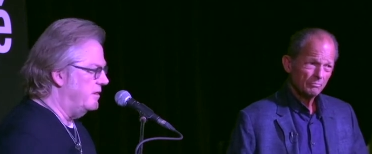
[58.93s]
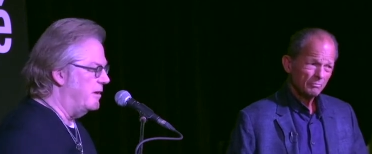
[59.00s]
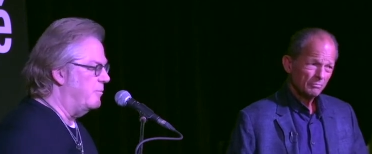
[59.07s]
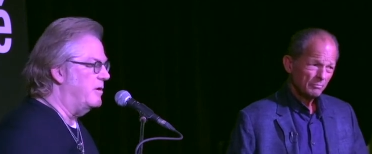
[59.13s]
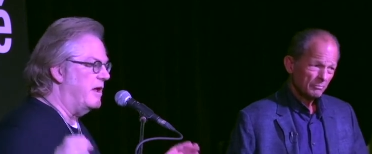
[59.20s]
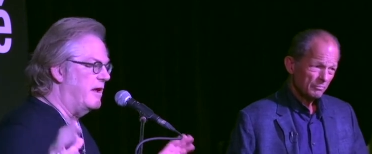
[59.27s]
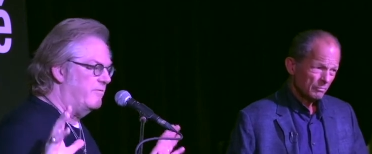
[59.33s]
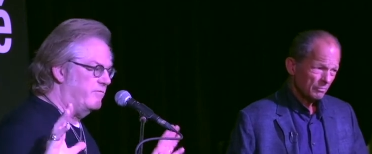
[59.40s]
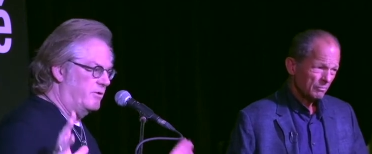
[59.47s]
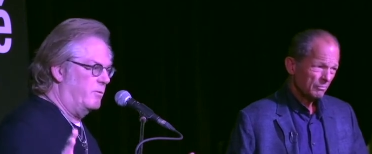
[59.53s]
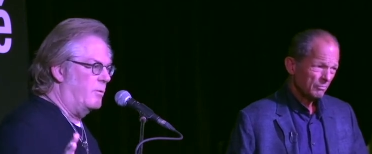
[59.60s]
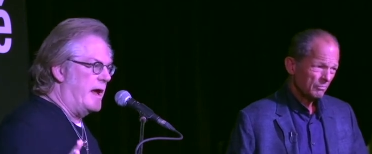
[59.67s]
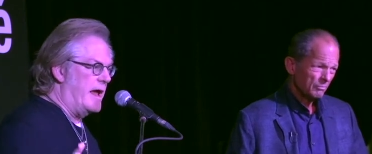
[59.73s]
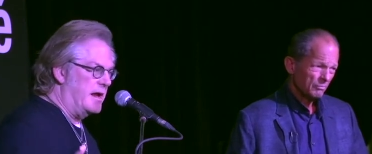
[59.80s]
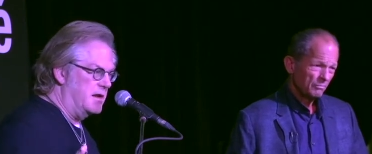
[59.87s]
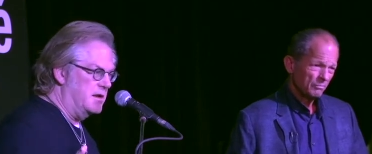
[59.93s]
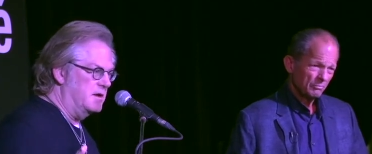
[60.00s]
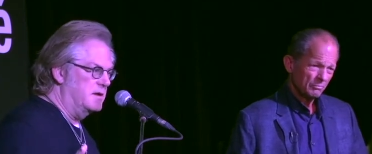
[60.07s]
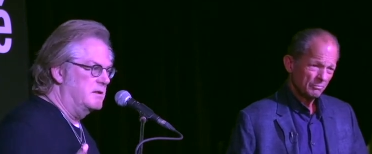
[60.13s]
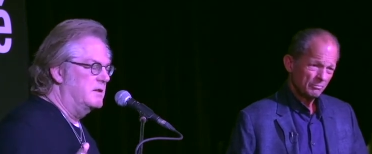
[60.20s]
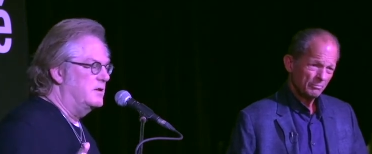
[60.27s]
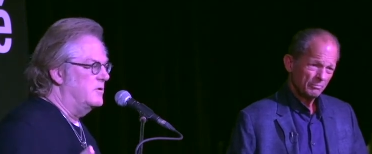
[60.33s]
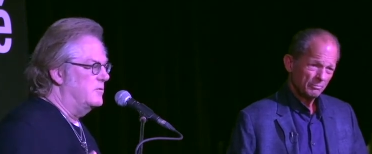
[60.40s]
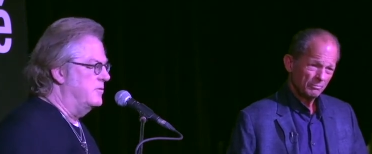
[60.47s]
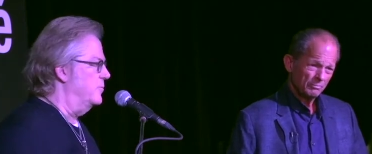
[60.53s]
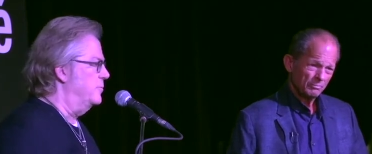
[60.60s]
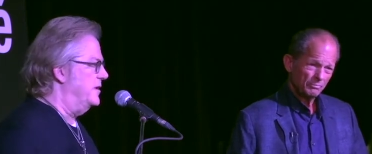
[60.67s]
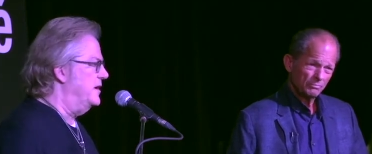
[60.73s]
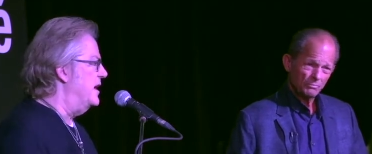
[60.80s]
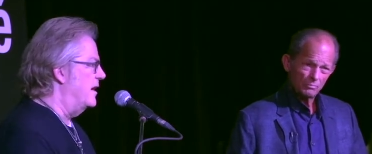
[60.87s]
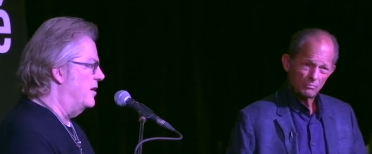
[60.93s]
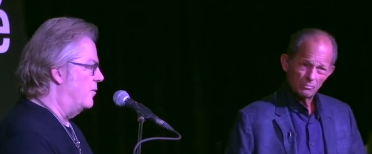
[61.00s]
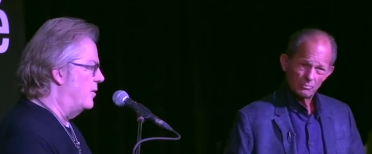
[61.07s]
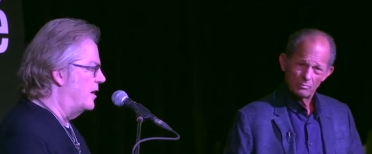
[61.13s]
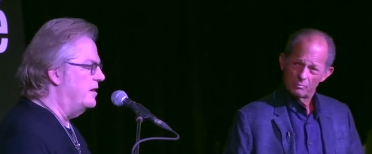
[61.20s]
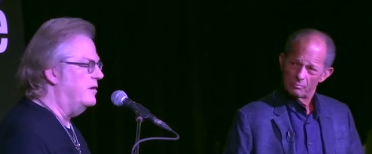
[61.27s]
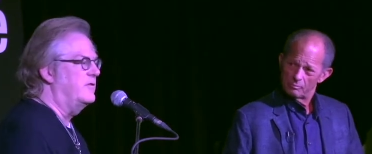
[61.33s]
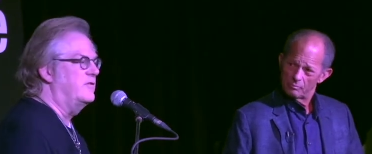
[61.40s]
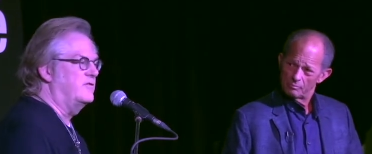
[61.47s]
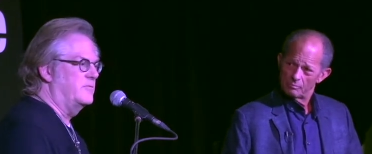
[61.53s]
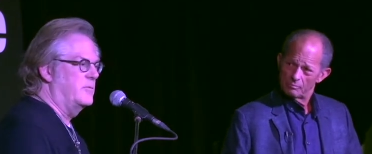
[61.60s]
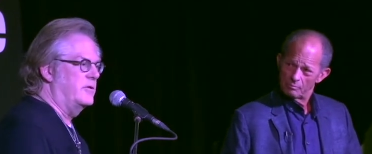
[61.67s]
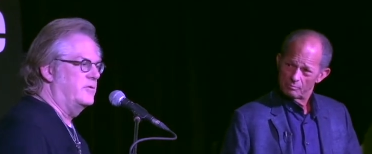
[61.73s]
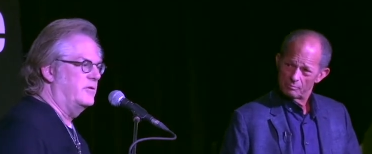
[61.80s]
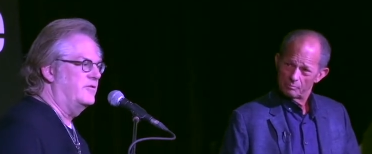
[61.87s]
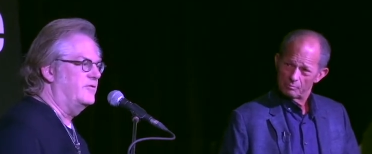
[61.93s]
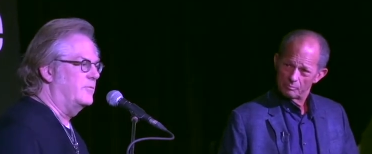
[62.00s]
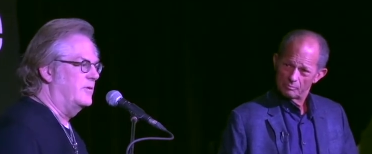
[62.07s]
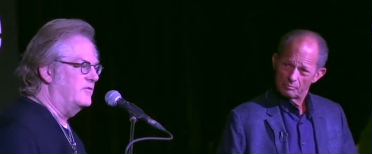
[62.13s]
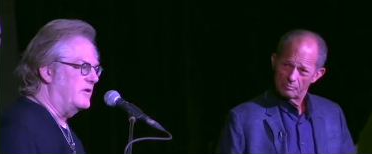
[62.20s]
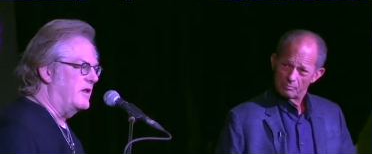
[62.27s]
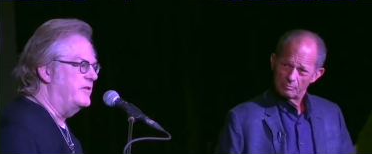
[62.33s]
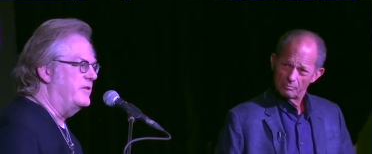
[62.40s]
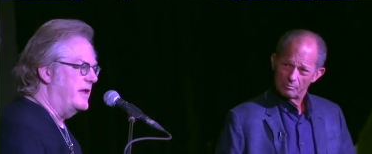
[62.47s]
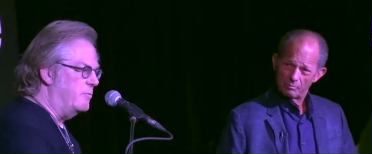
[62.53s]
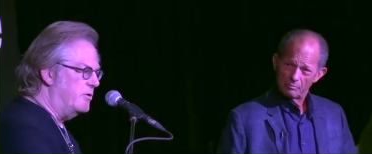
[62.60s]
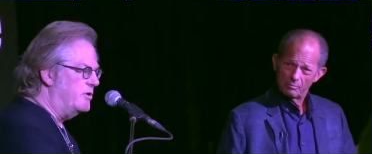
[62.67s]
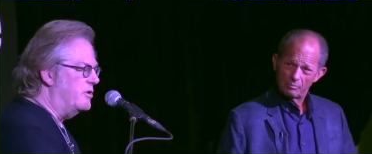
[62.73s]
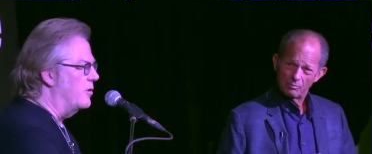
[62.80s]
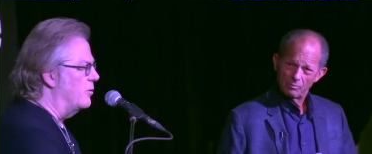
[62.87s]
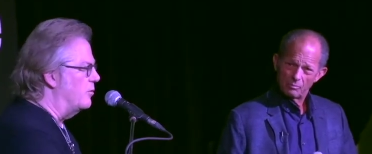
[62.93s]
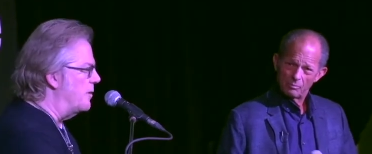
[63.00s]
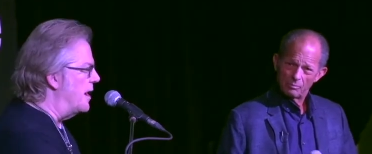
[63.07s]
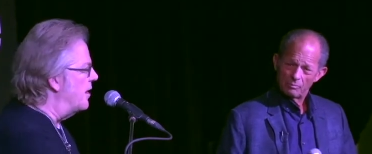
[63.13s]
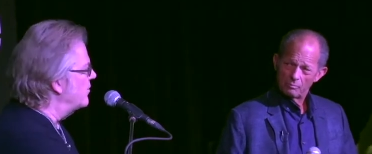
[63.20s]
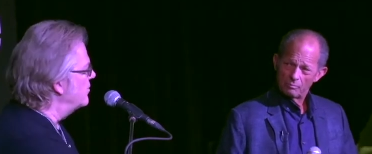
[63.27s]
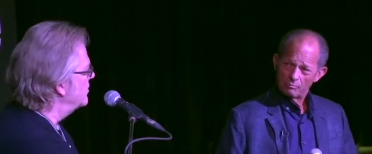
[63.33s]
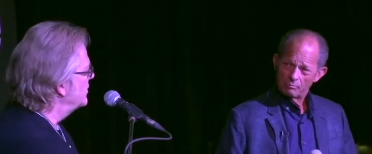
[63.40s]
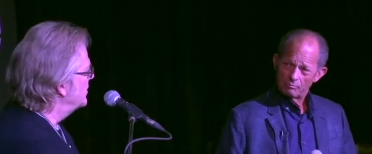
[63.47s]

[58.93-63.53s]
Speaker 1: they would have their wagon with a piano on it and some other instruments, and they would go around